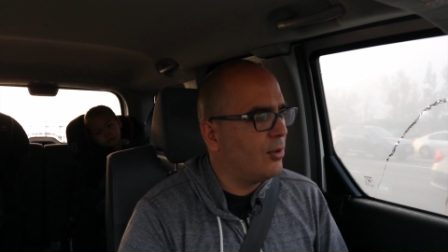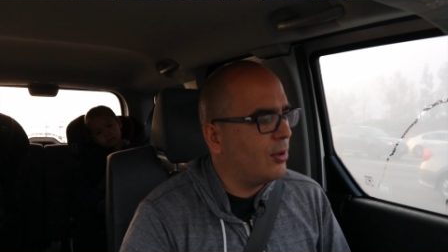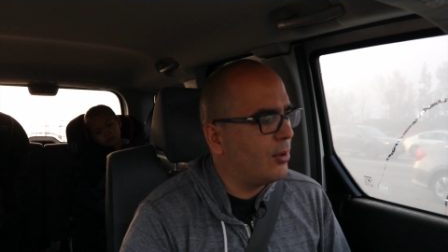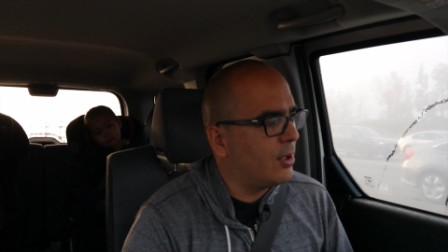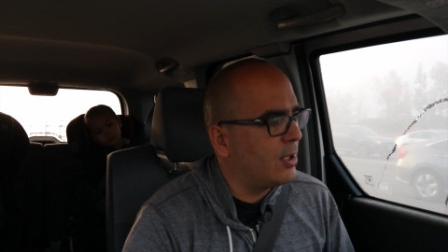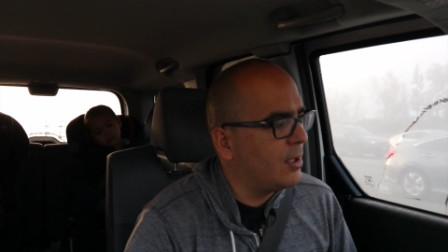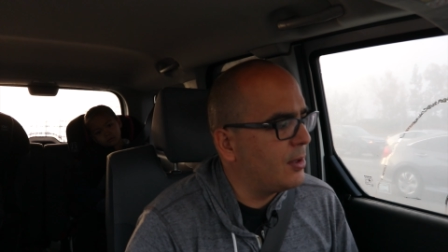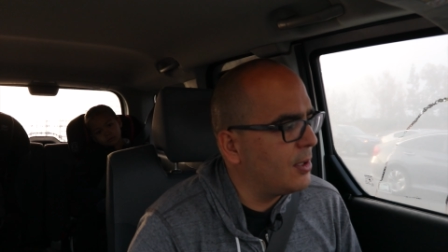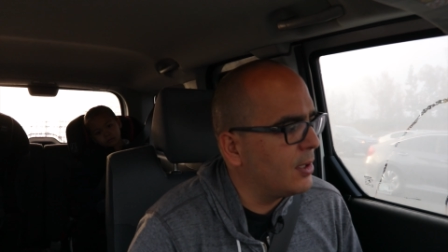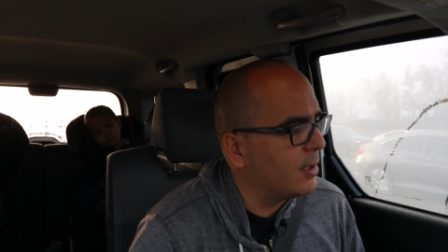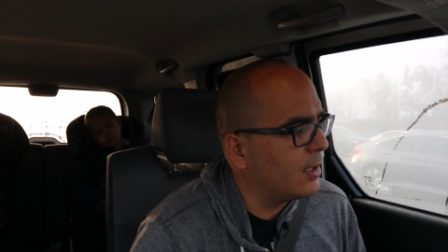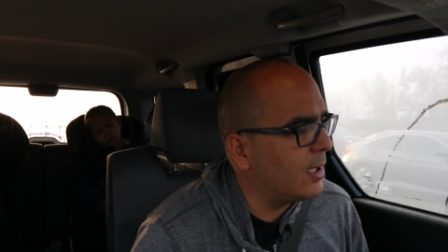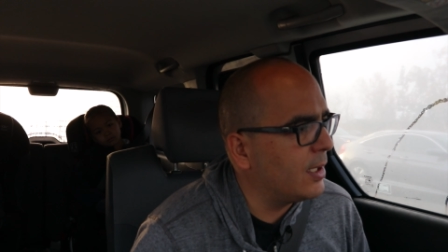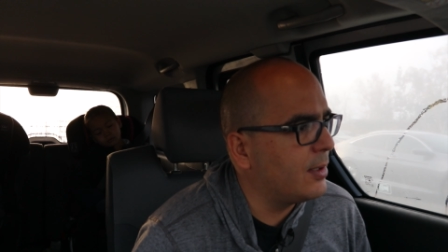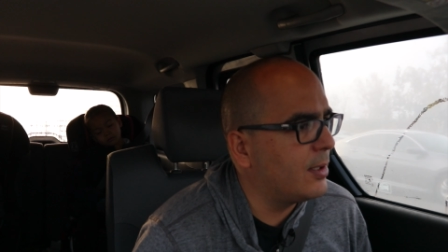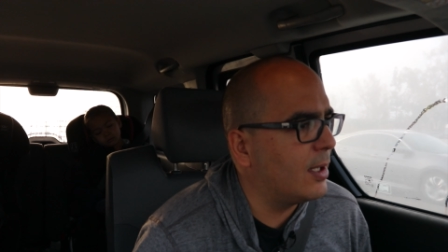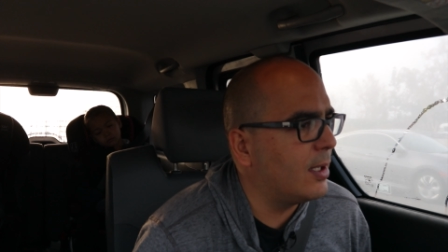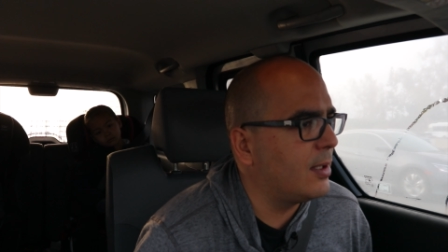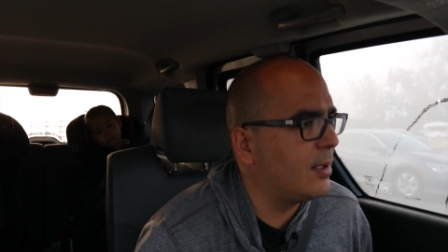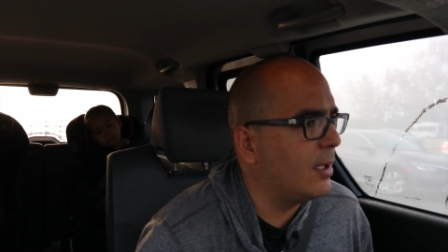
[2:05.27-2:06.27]
or anything
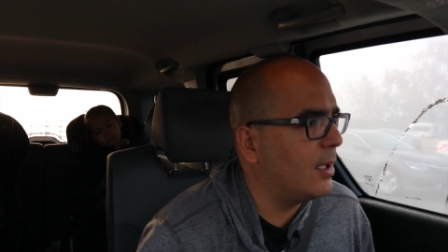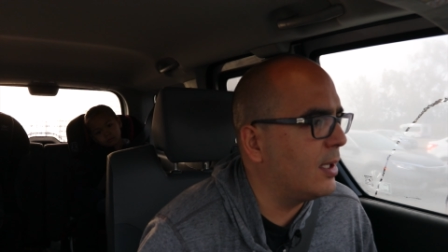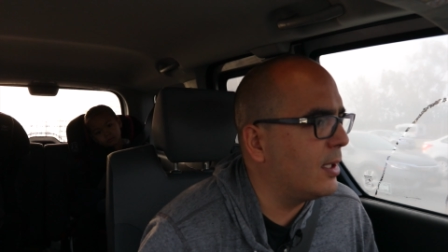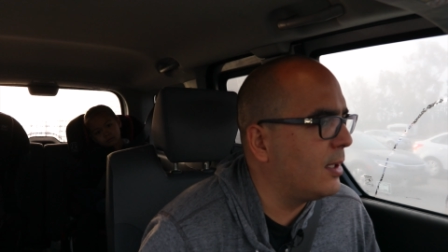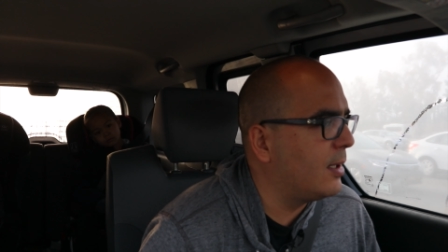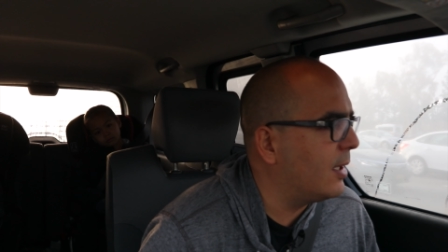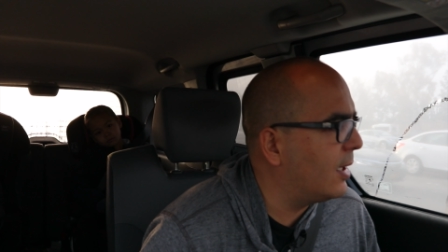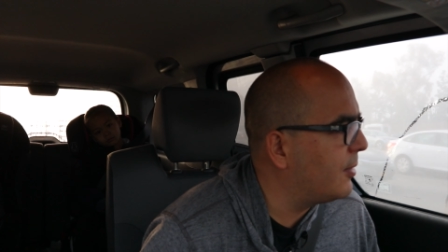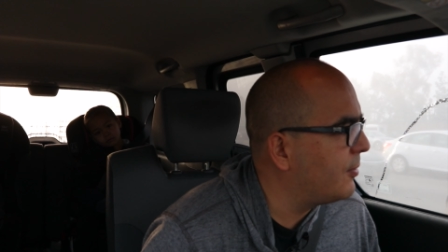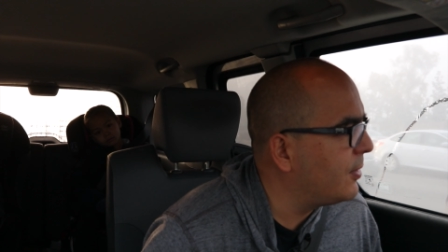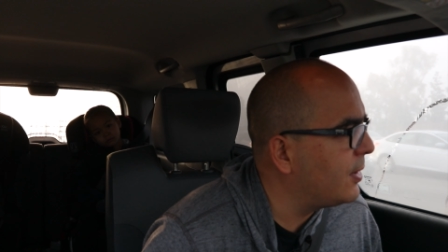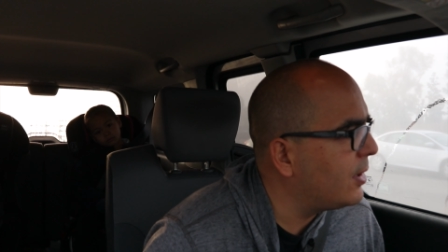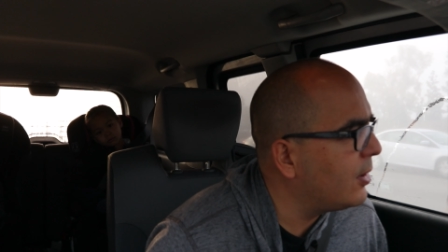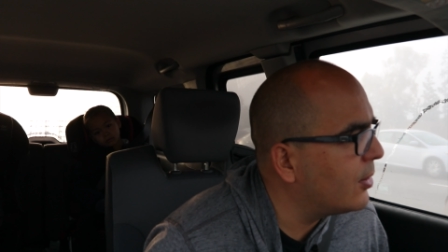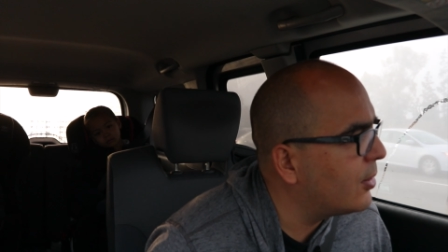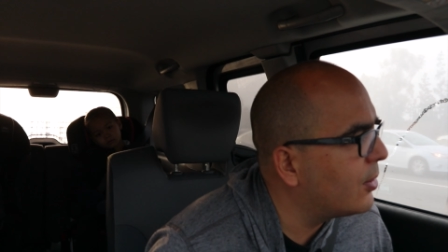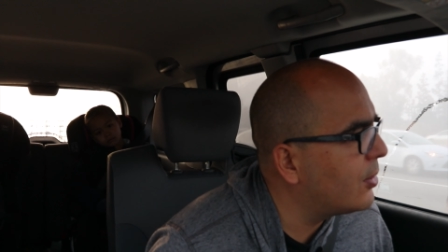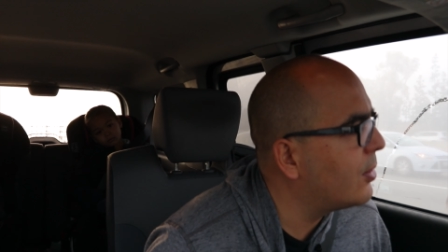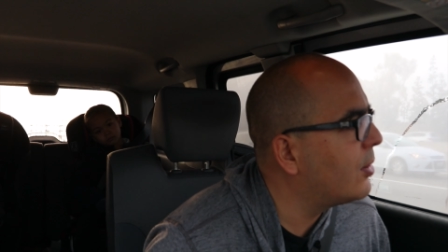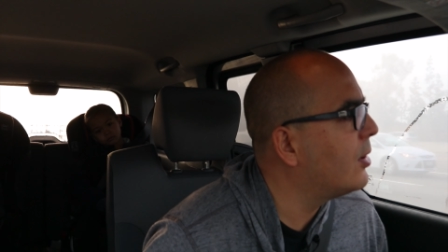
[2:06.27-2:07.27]
like that, then that
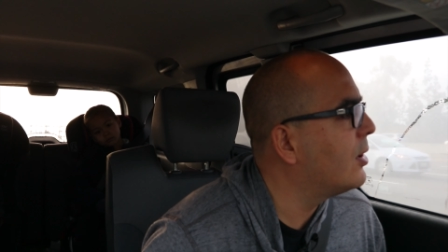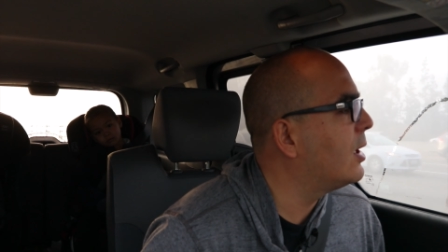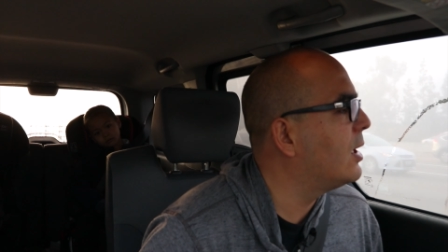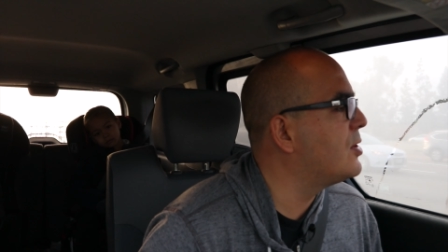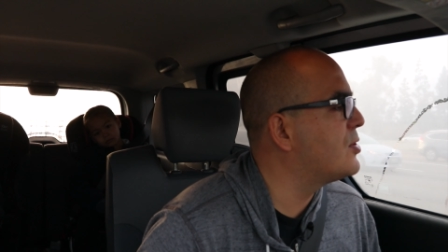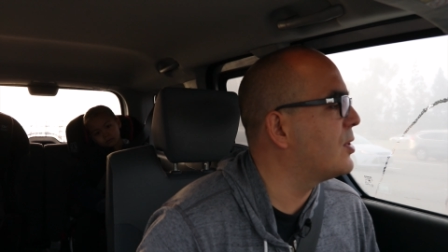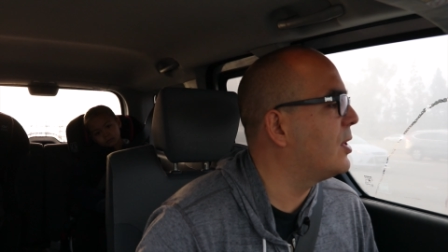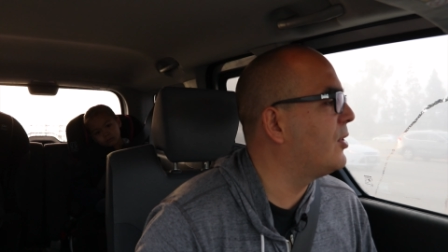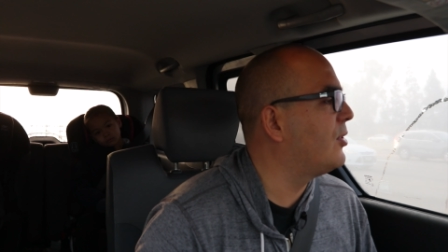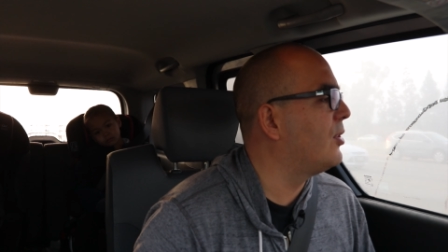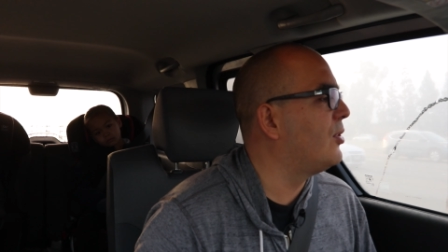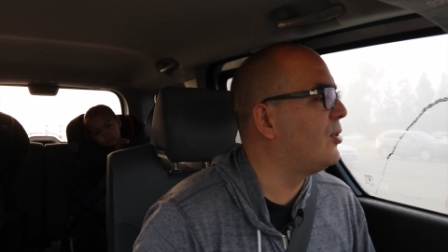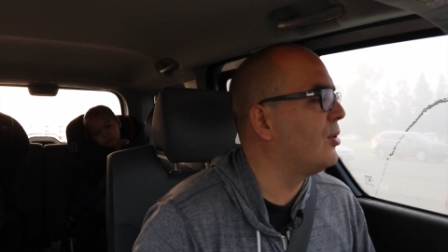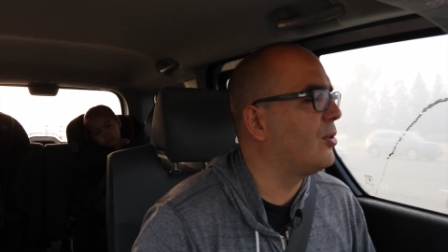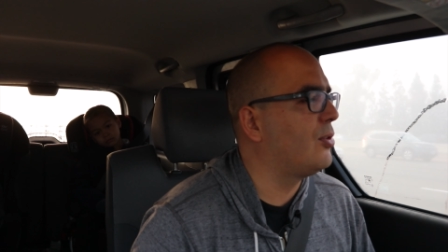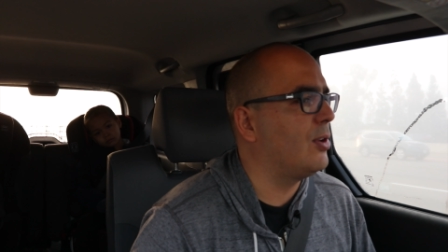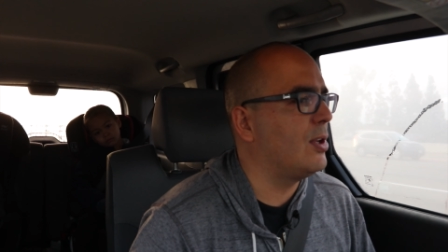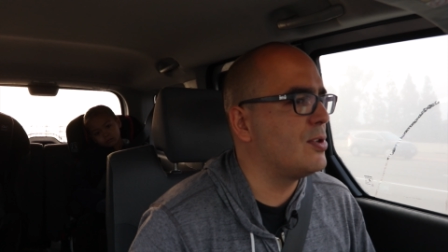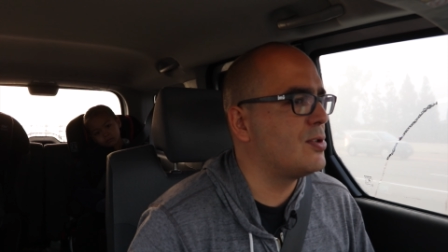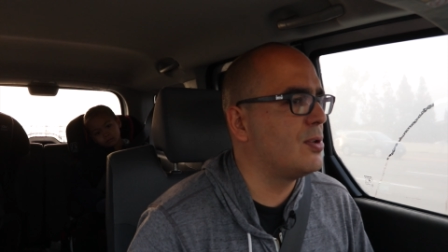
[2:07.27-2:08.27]
video addresses
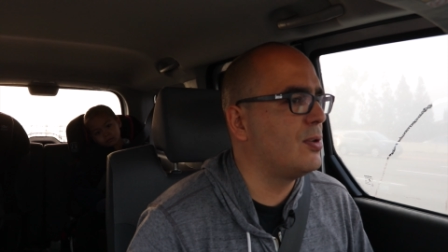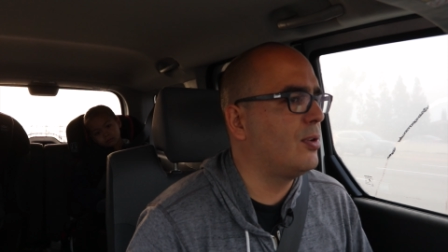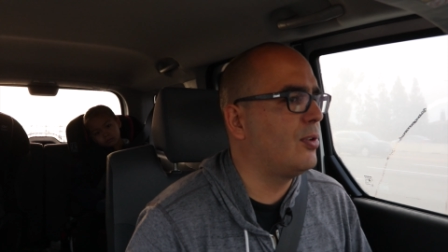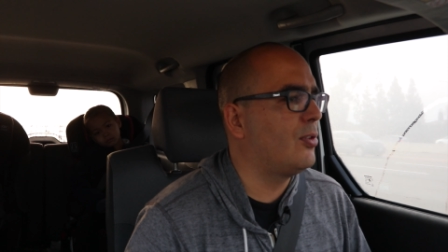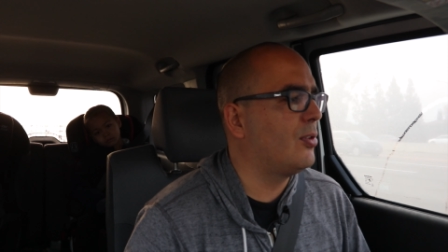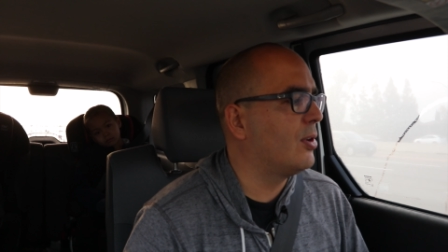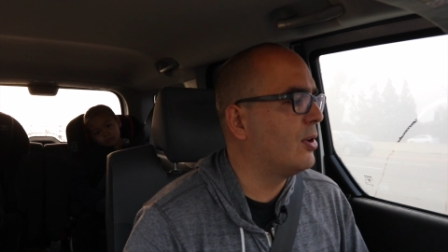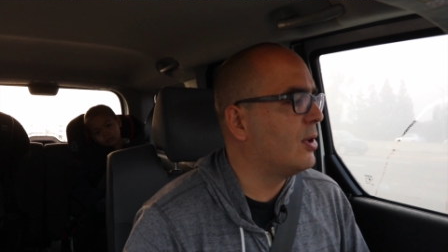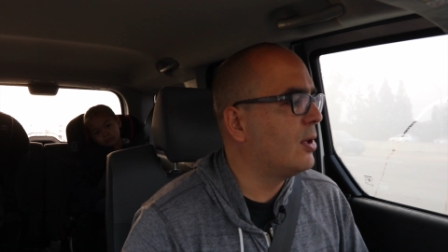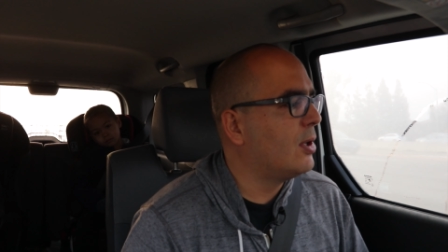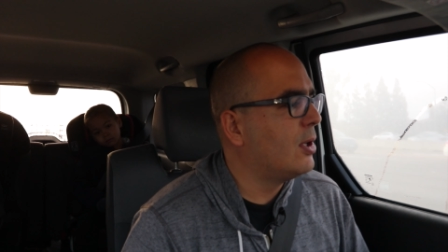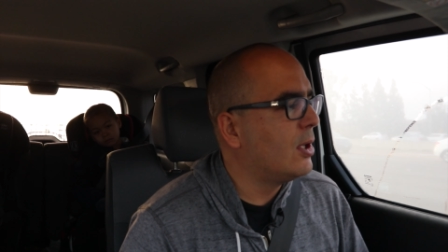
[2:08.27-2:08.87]
those issues.